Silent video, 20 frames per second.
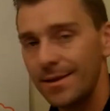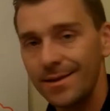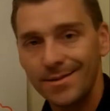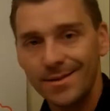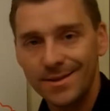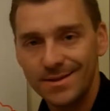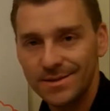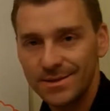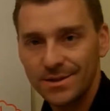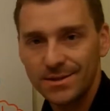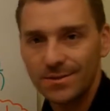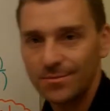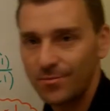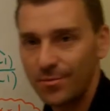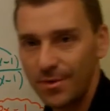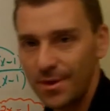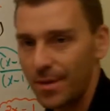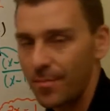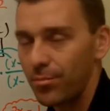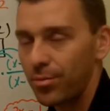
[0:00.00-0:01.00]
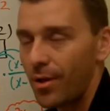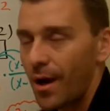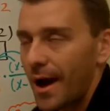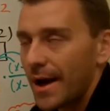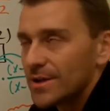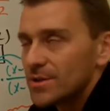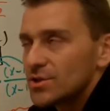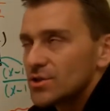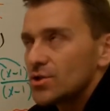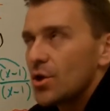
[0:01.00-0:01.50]
This doesn't really apply
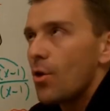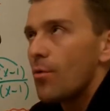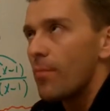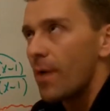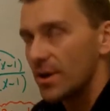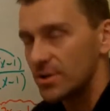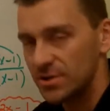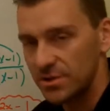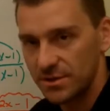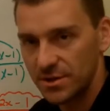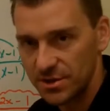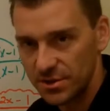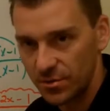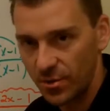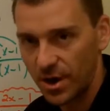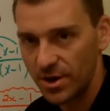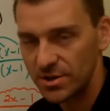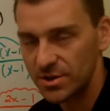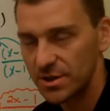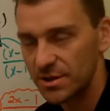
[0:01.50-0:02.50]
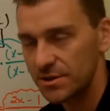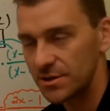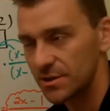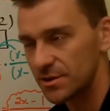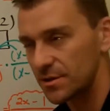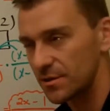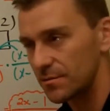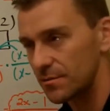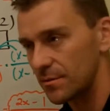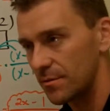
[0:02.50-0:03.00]
so much in this question. It
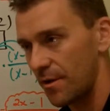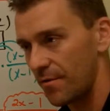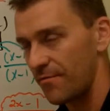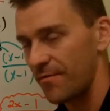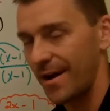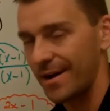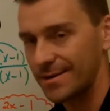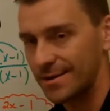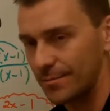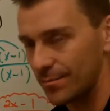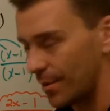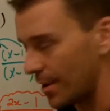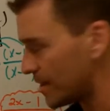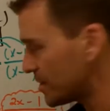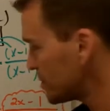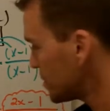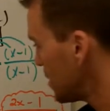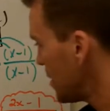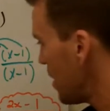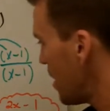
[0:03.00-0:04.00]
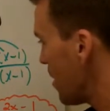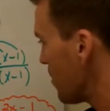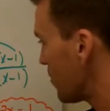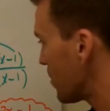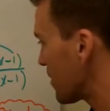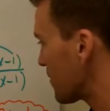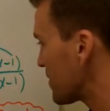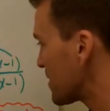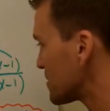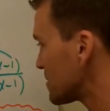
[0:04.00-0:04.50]
doesn't affect it much.
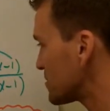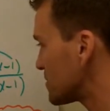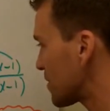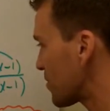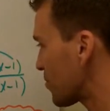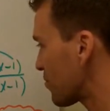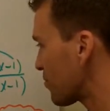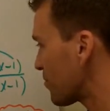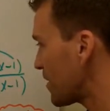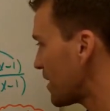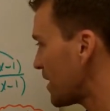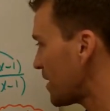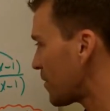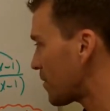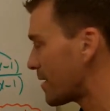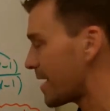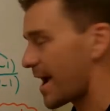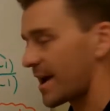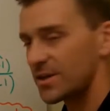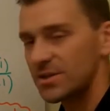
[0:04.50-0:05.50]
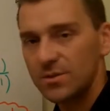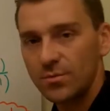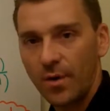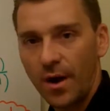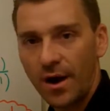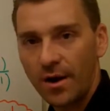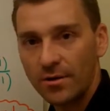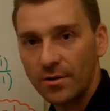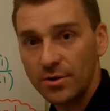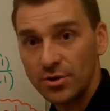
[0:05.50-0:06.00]
But if this is a 3 or an x
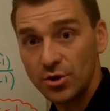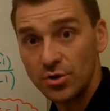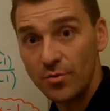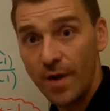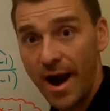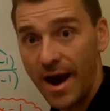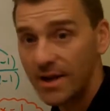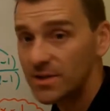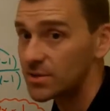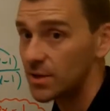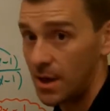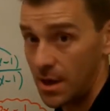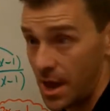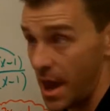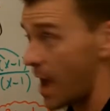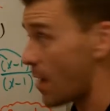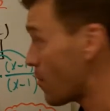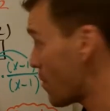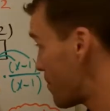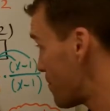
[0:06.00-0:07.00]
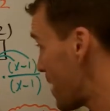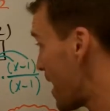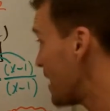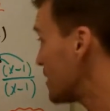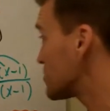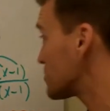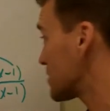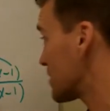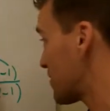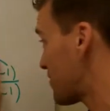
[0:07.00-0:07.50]
squared or 2x, it would
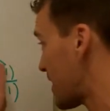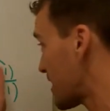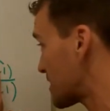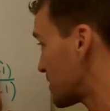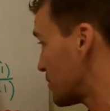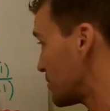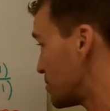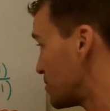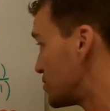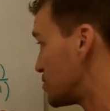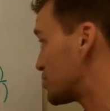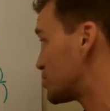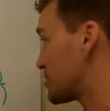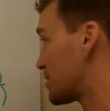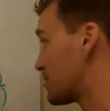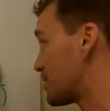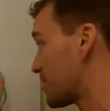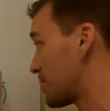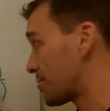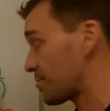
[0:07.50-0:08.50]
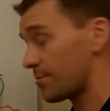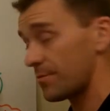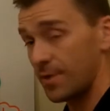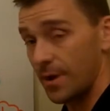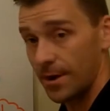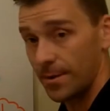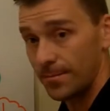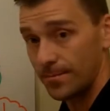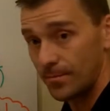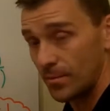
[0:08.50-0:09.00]
majorly affect it when you distribute it through
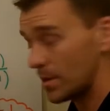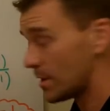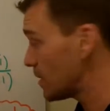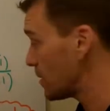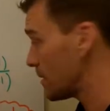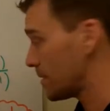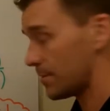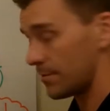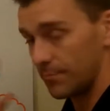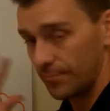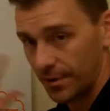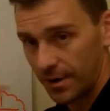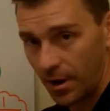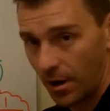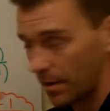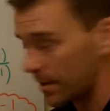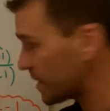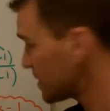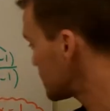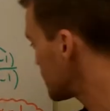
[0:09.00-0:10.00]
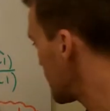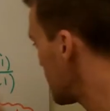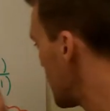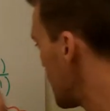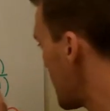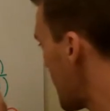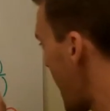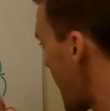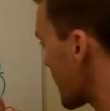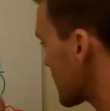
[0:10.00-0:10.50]
there. Regardless,
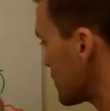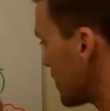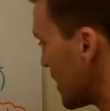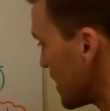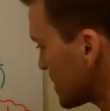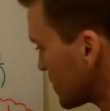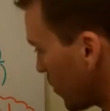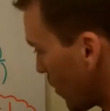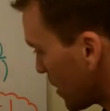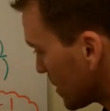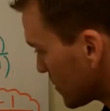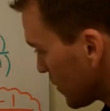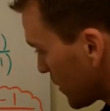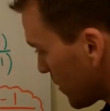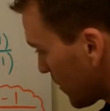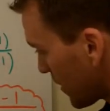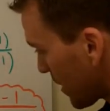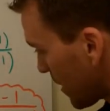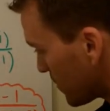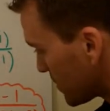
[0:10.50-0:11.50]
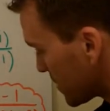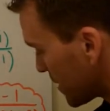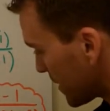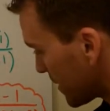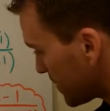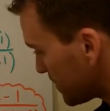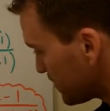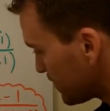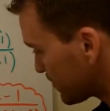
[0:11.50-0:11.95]
x minus 1 is what it becomes here.